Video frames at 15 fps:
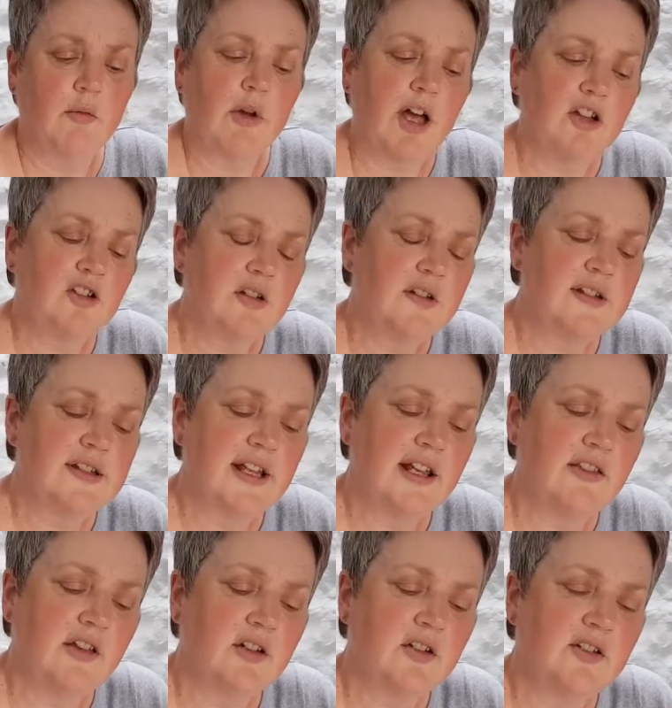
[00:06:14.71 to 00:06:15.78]
I should say
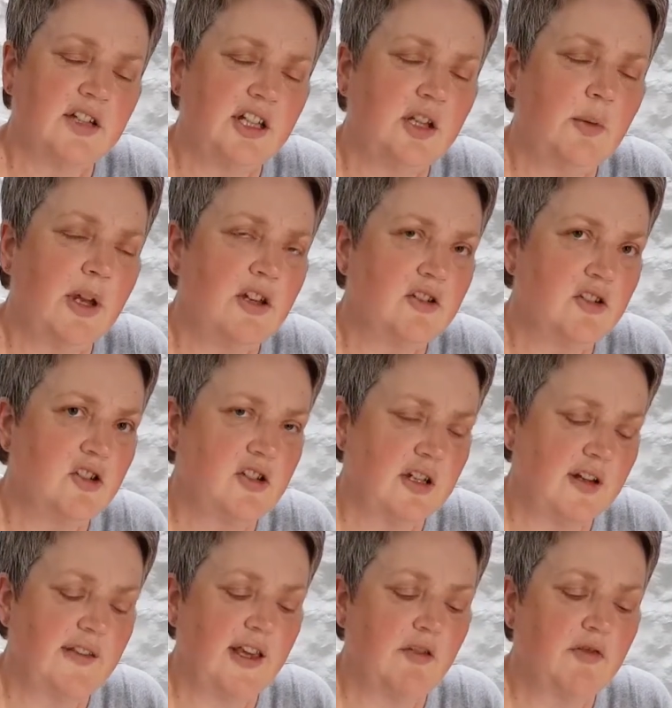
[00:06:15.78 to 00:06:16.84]
the continuation
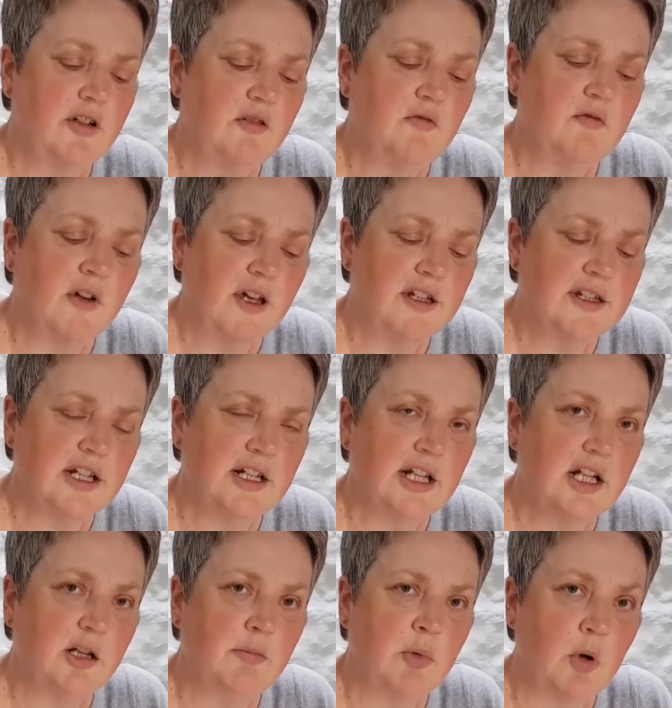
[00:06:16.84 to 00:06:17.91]
sheets have an inviting
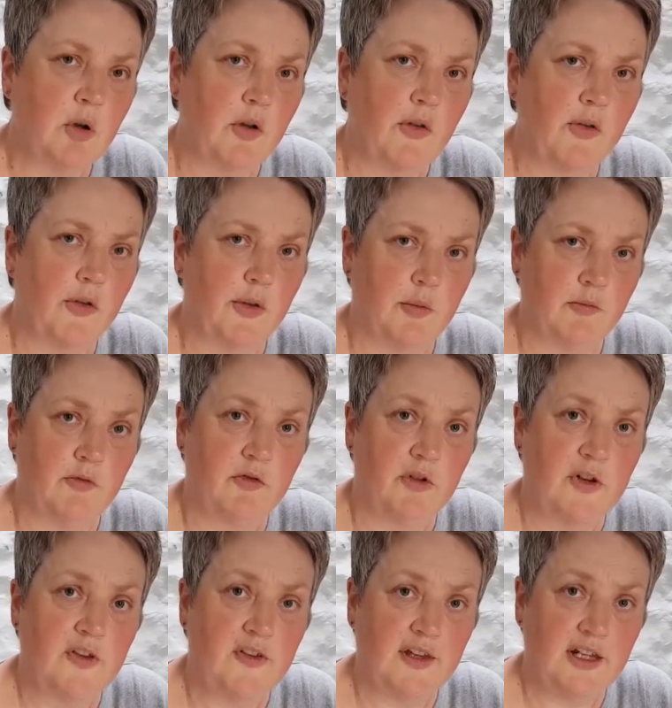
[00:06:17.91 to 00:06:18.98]
little box on them for a
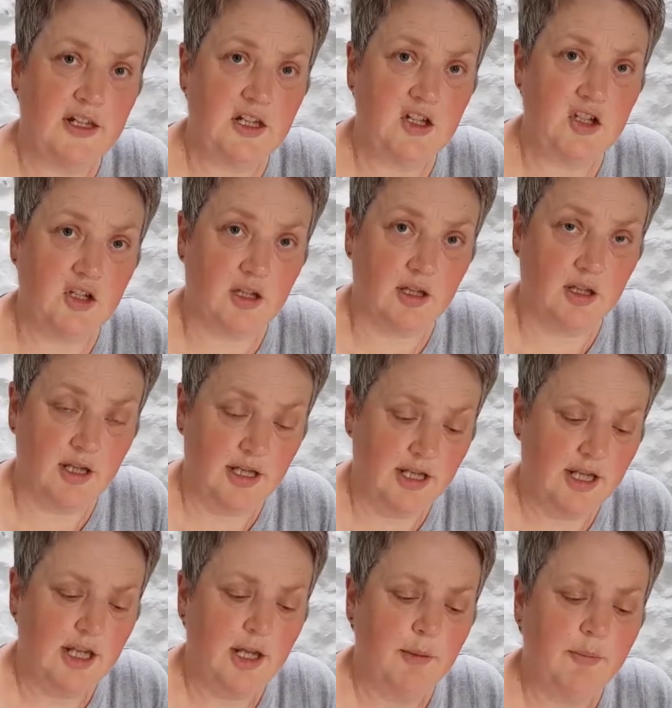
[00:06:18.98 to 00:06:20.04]
signature,
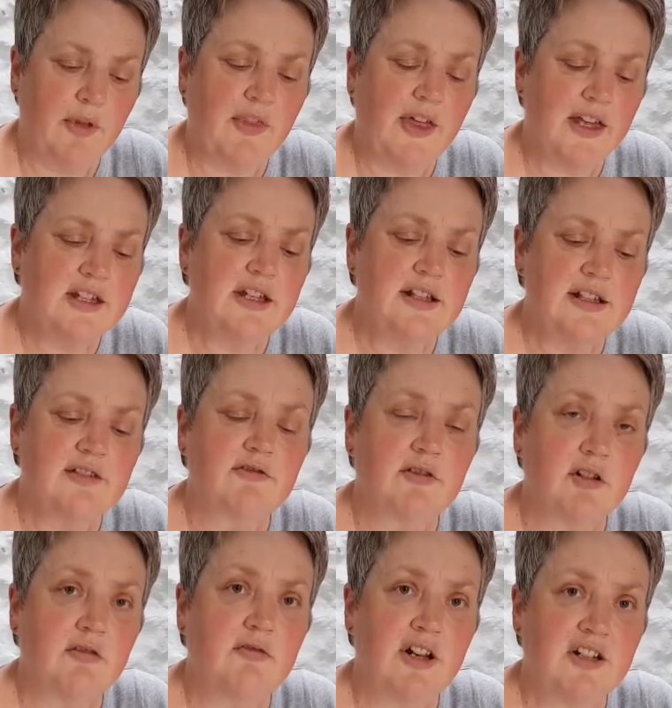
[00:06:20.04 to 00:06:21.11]
but that is for a
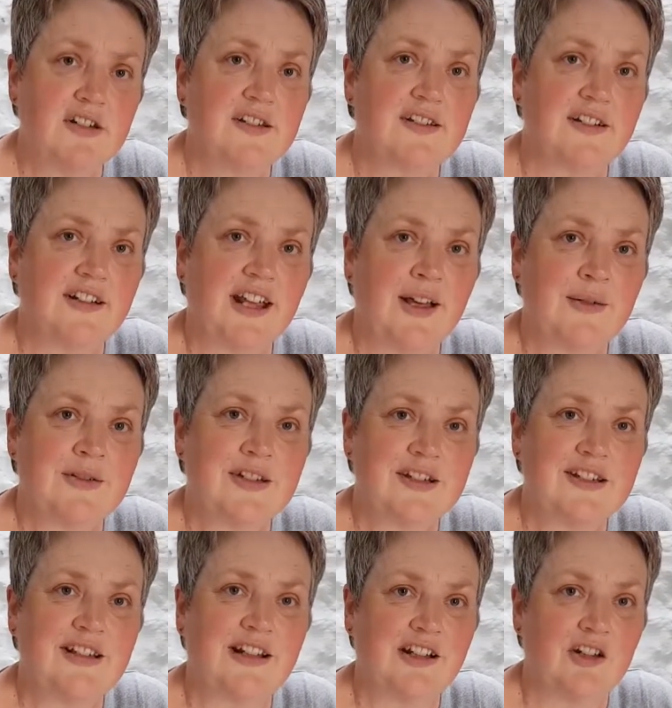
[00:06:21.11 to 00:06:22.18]
registered counter
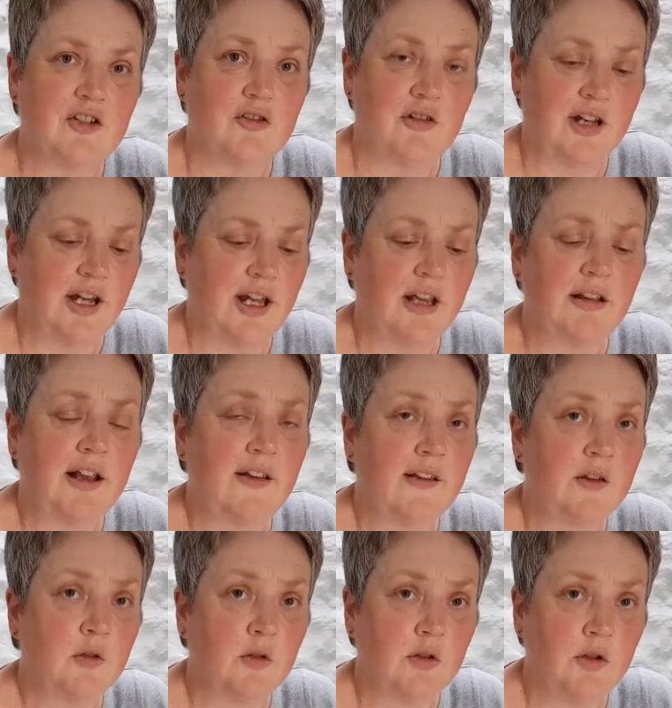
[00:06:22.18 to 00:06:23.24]
signatory, and that's
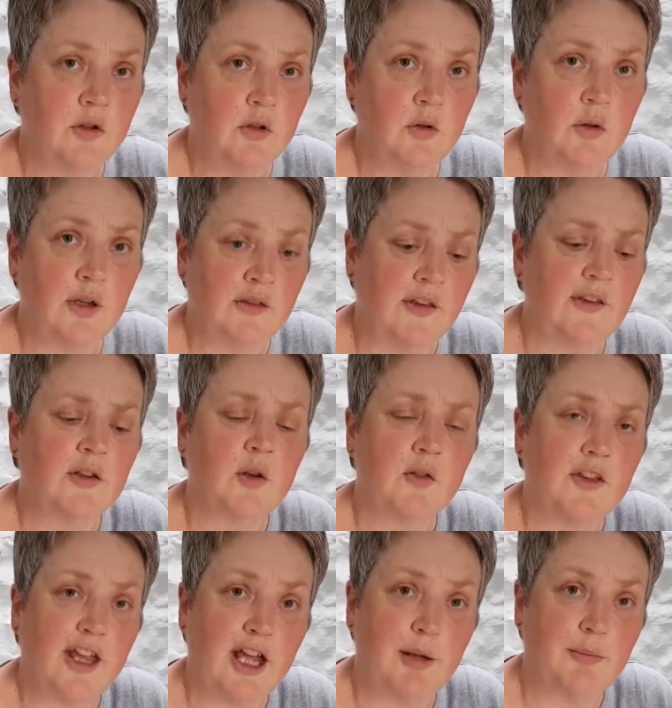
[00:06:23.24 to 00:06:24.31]
not you and that's not
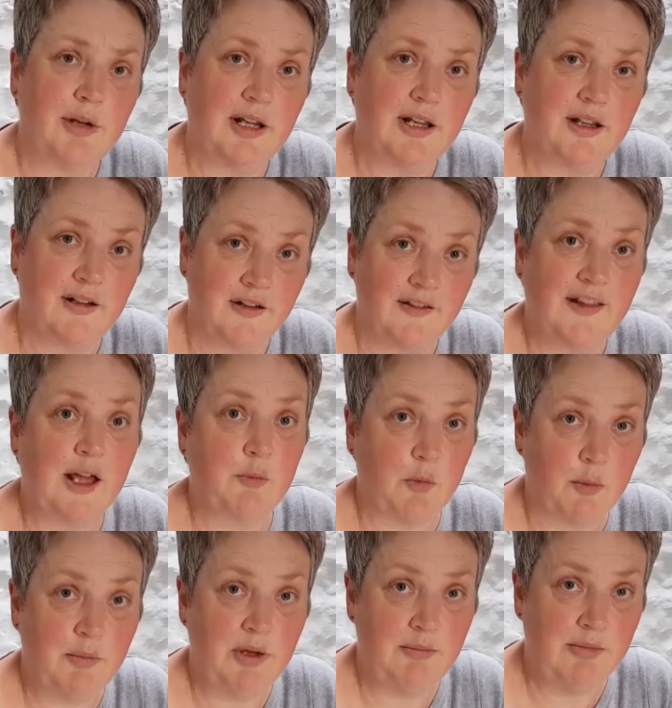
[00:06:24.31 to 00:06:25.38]
the applicant, that will
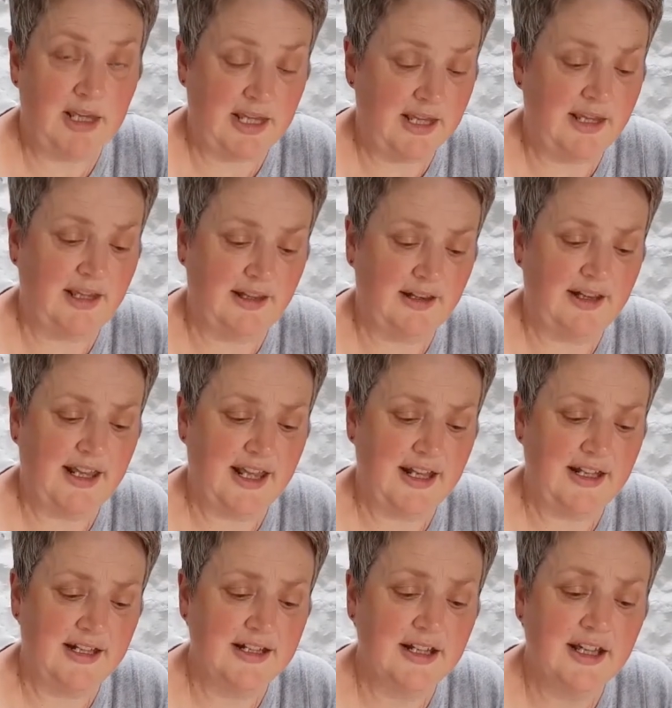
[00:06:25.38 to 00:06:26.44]
be me in the
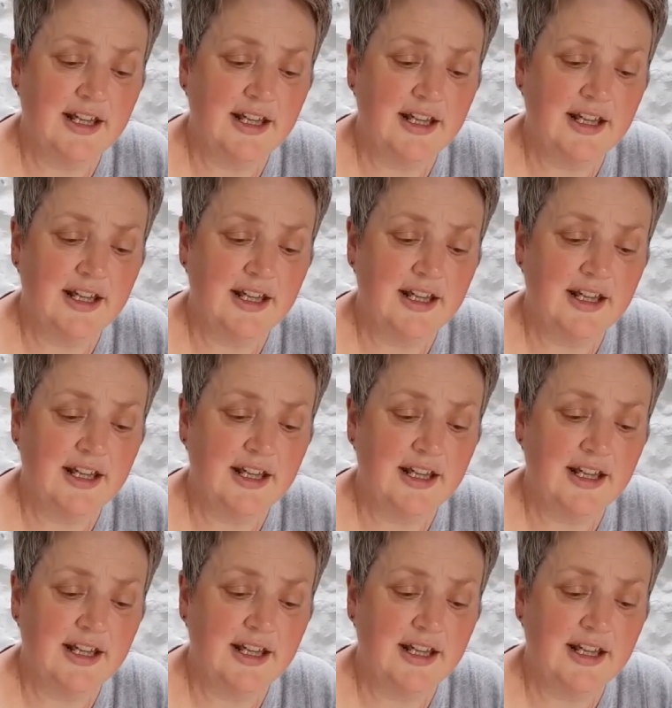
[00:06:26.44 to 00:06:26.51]
end.